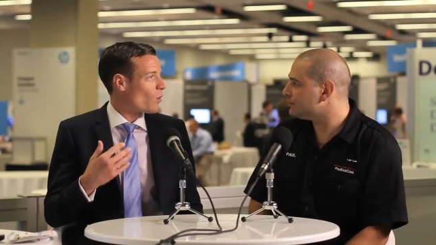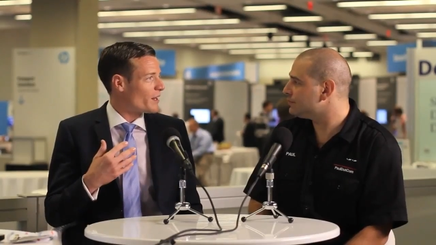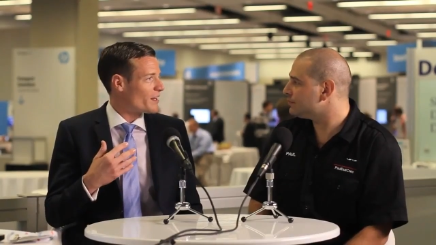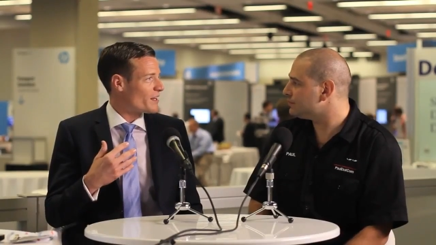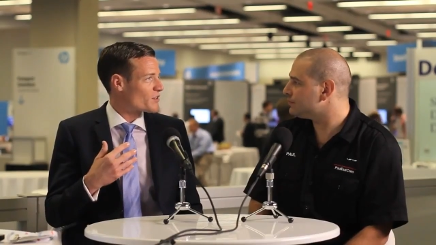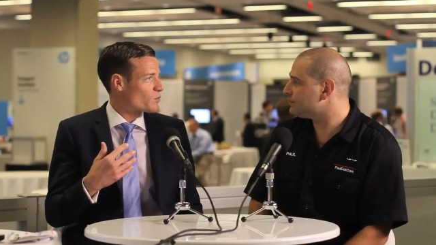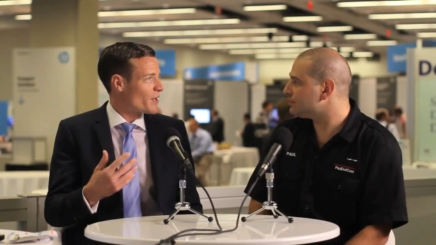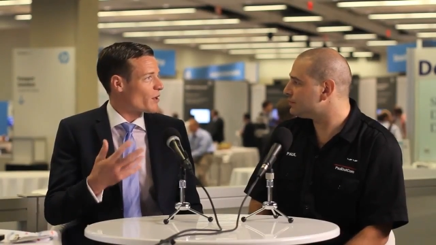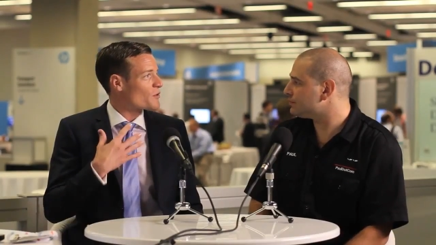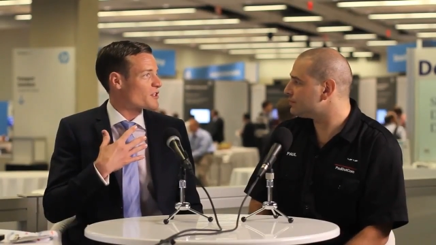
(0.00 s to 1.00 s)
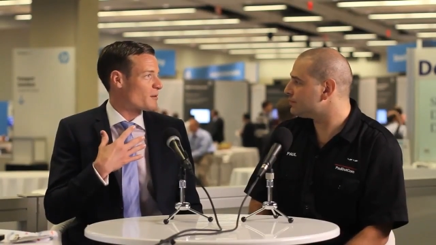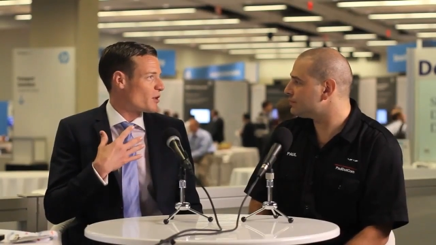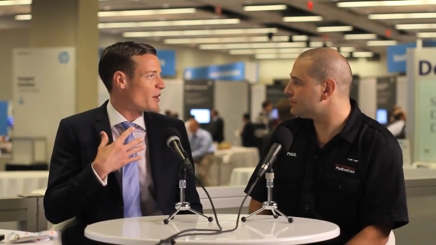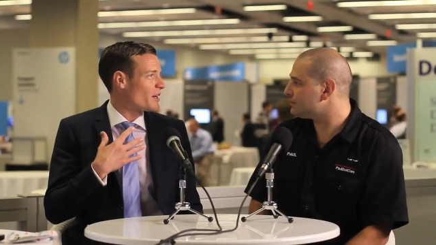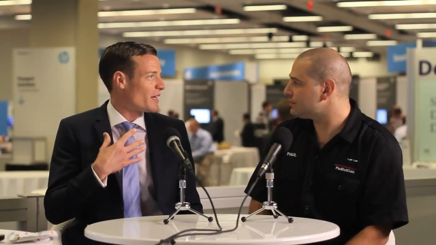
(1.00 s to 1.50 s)
Speaker 1: One is we host a
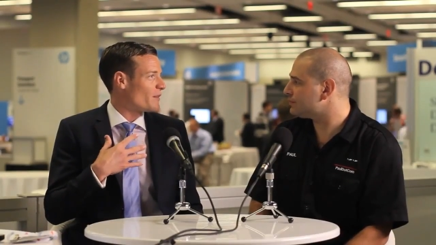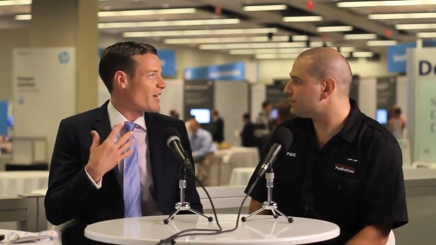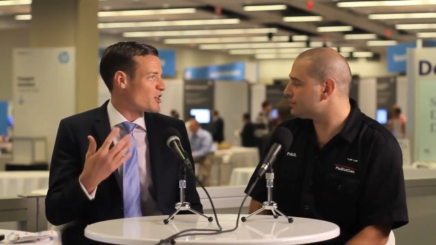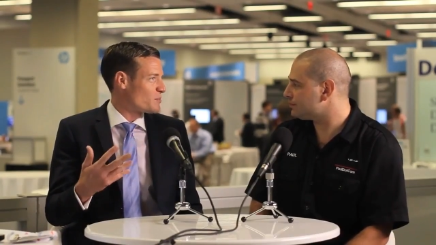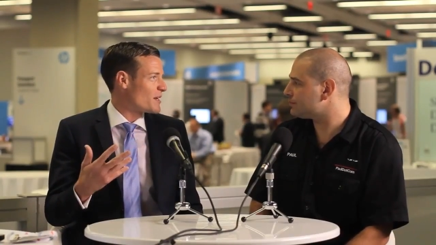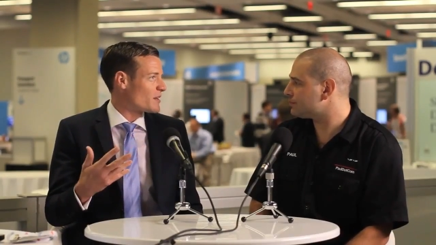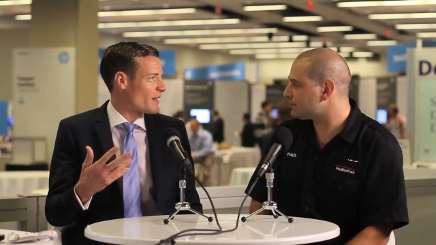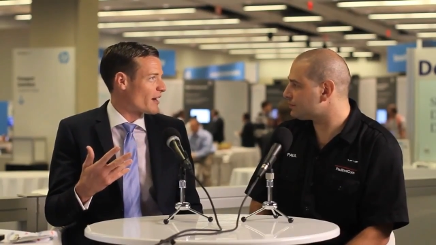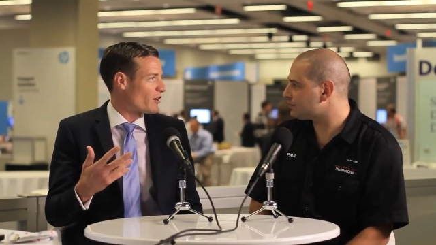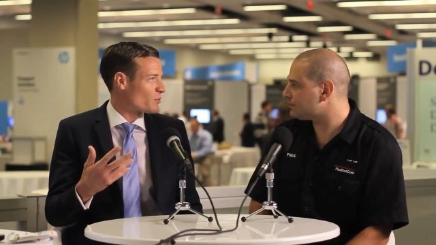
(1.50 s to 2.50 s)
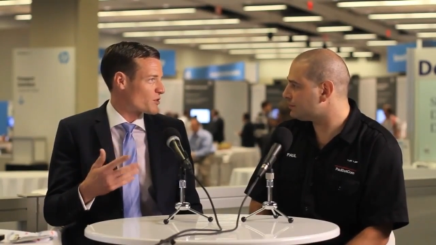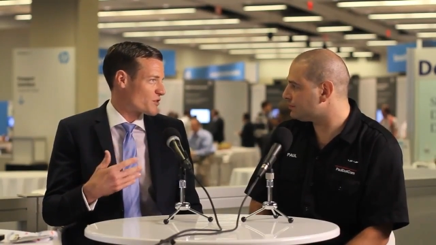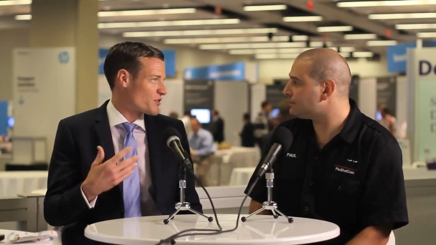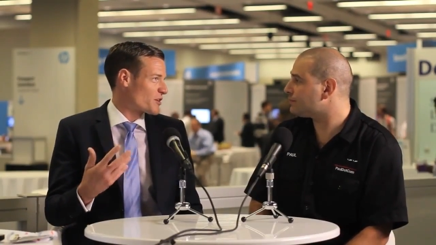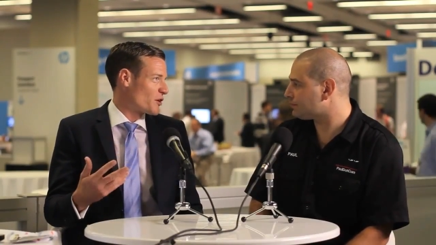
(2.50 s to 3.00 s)
community in the HP Cloud, which
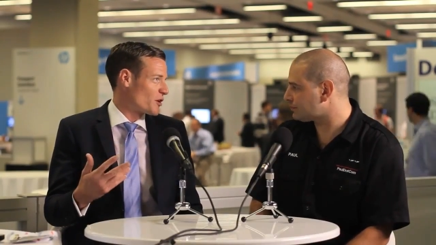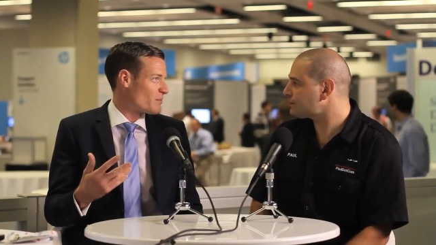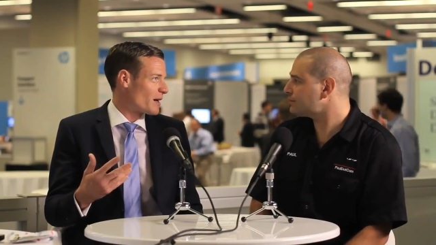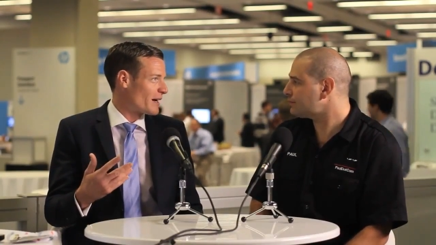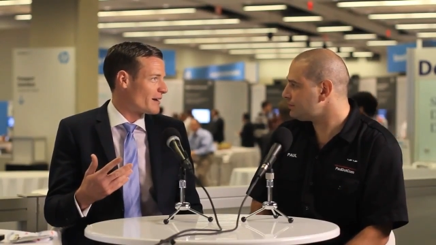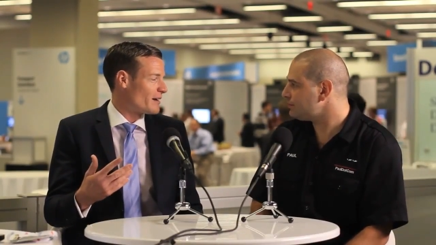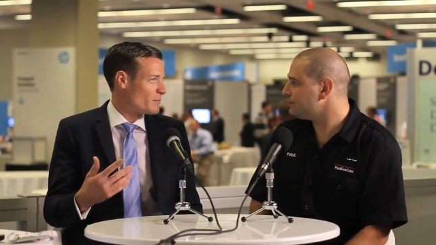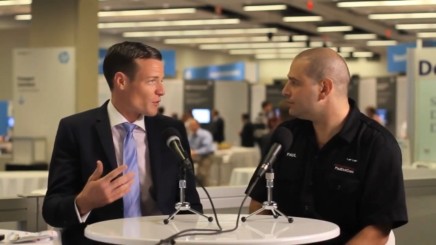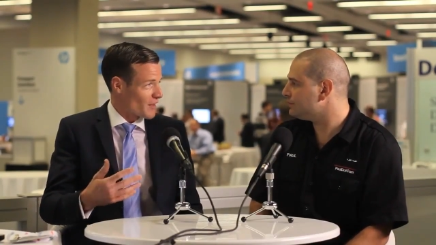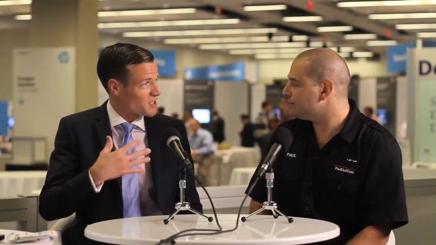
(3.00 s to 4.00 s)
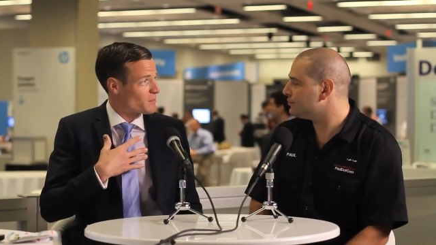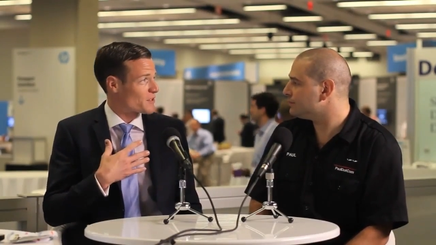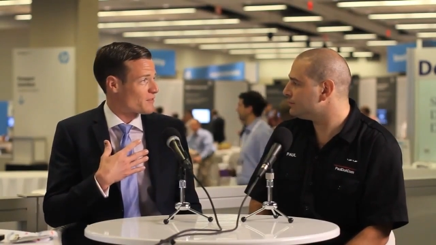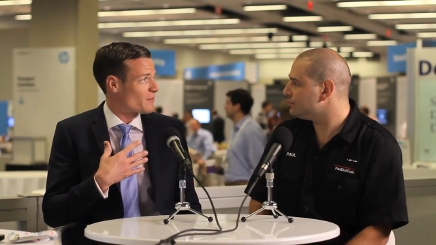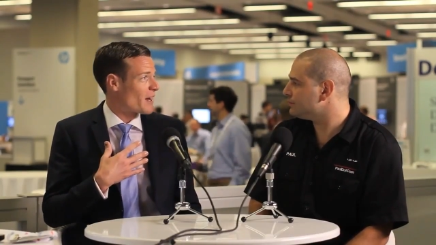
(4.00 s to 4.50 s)
is mm-hmm. secured by both
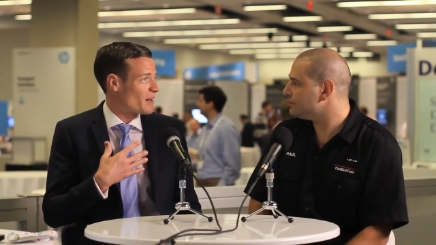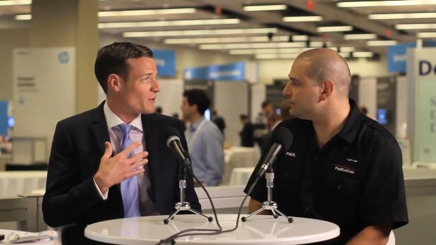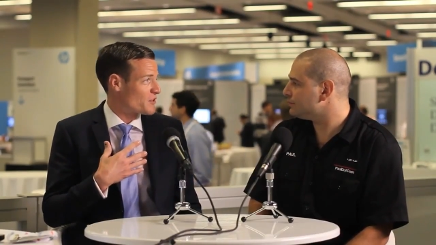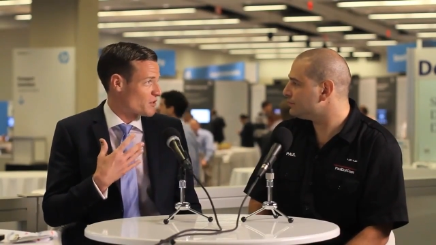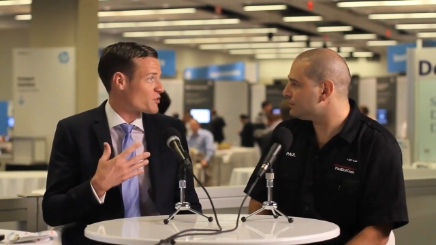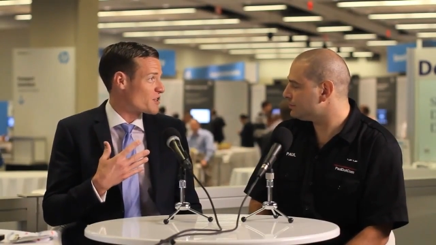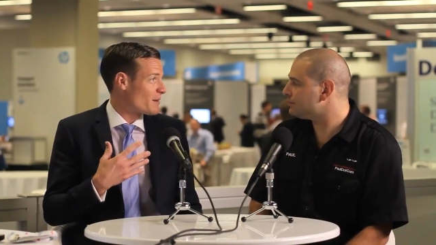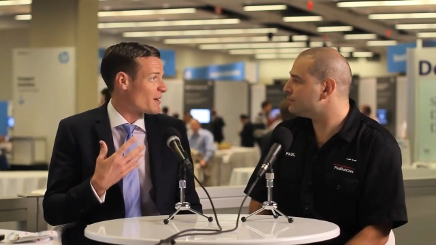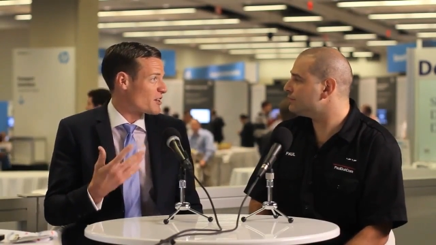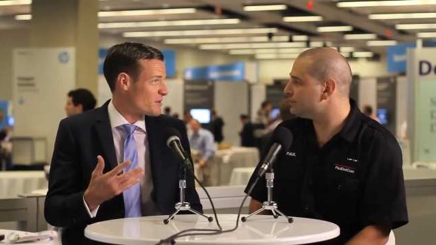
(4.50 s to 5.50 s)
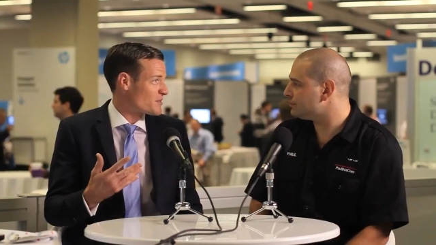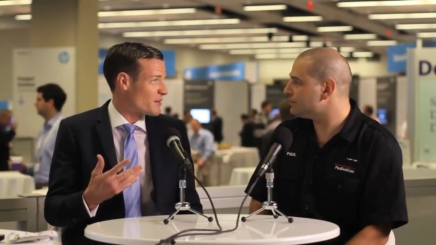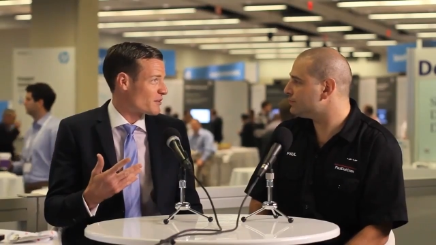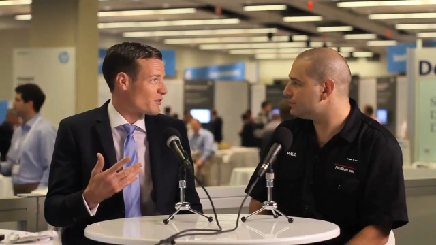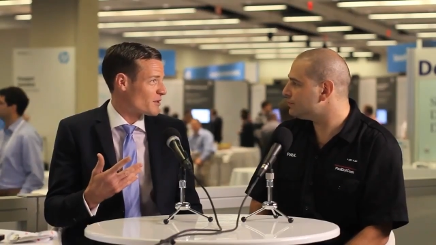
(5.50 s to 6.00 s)
experts from my research team at HP
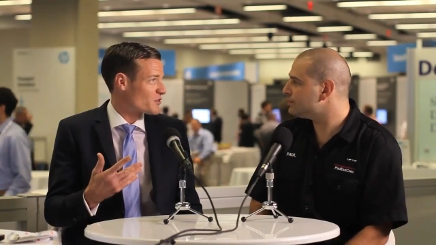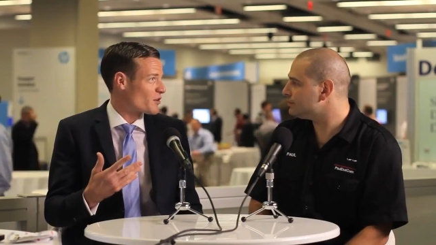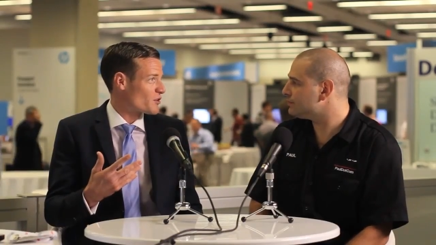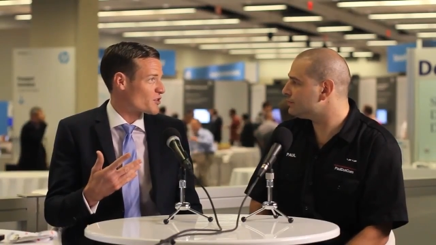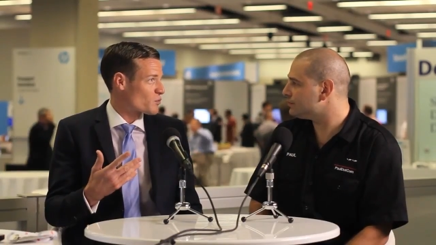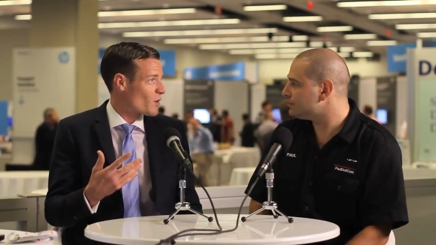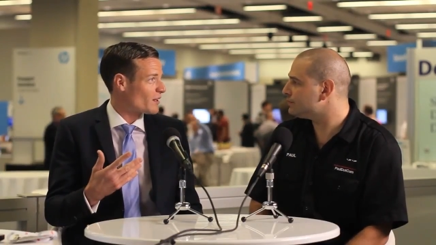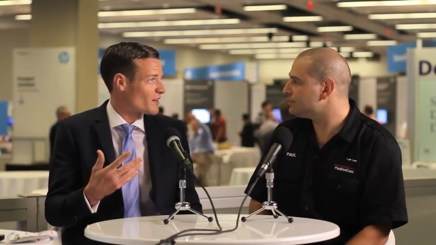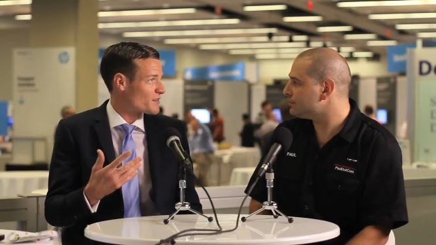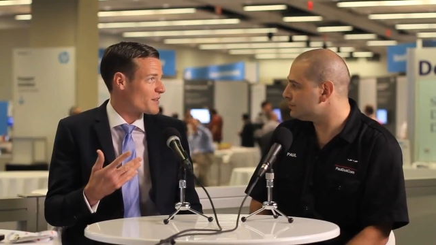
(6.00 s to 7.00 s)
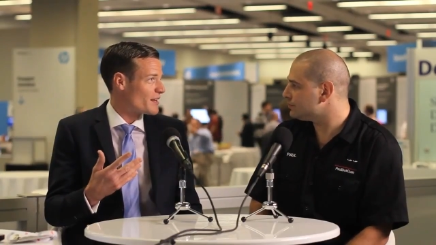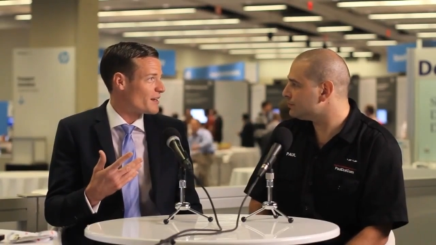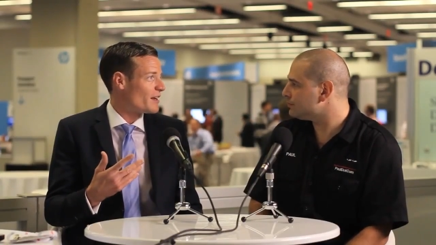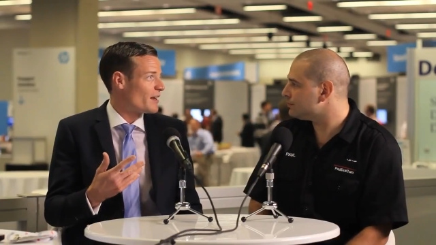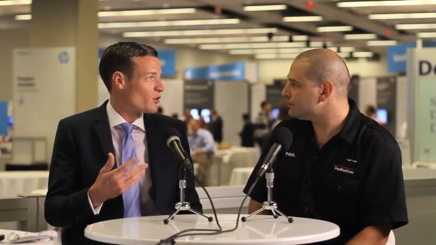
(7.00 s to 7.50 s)
Security Research, as well as
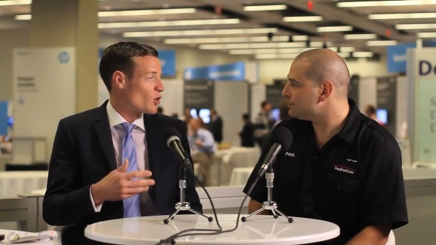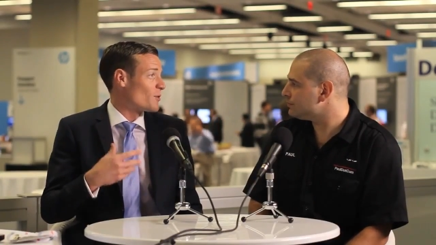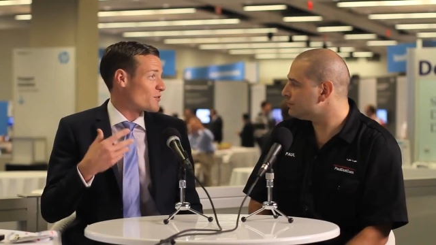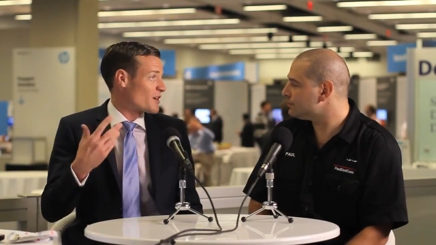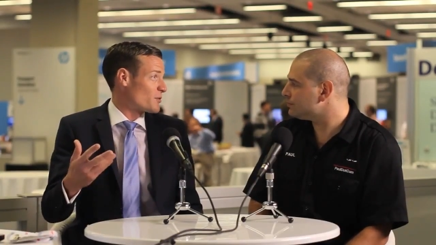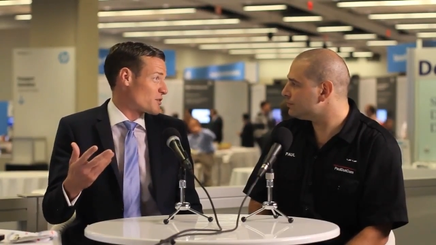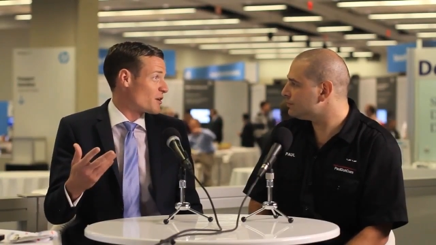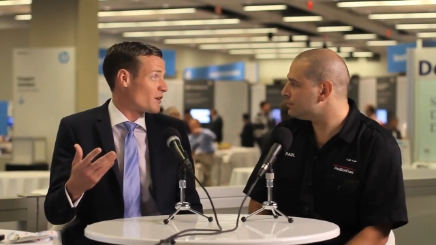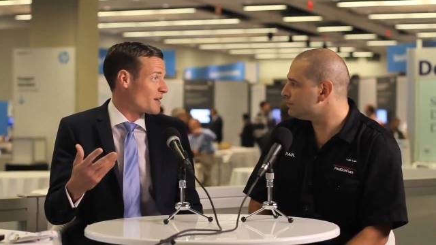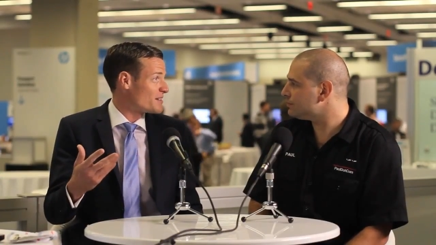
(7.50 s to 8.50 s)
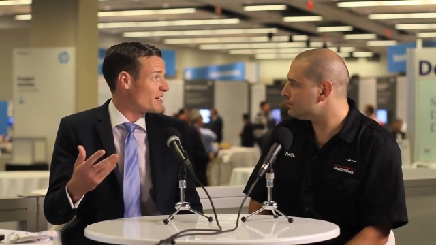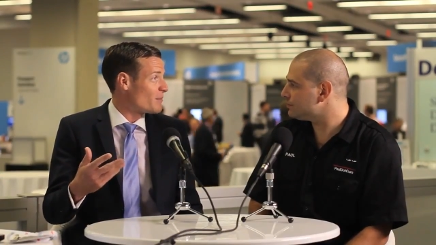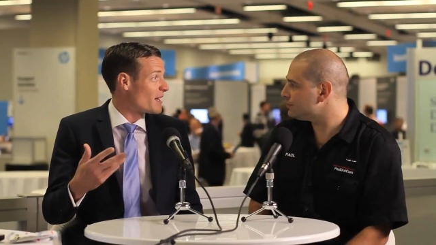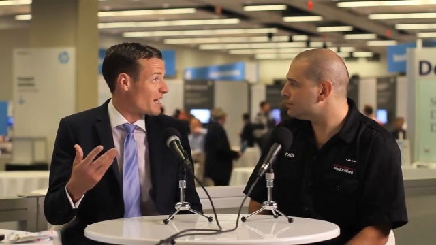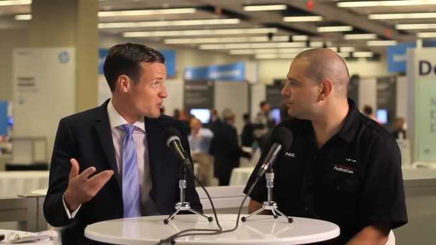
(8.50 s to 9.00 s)
the global cybersecurity
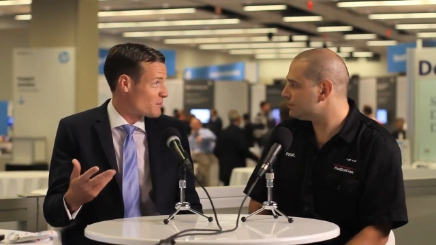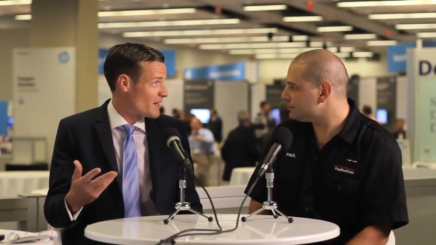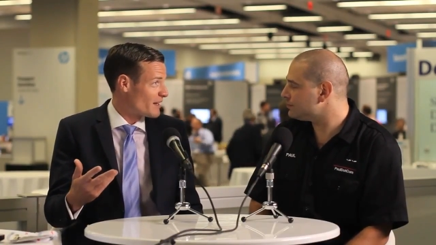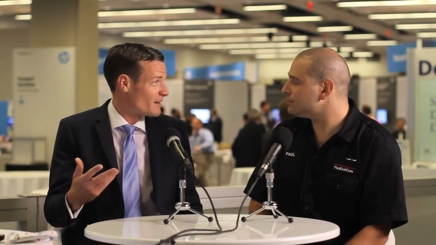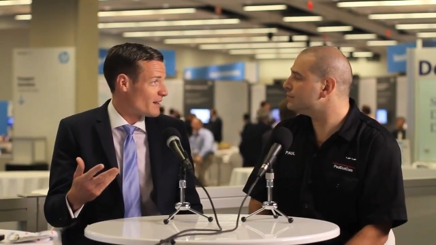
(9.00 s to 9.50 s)
team at HP.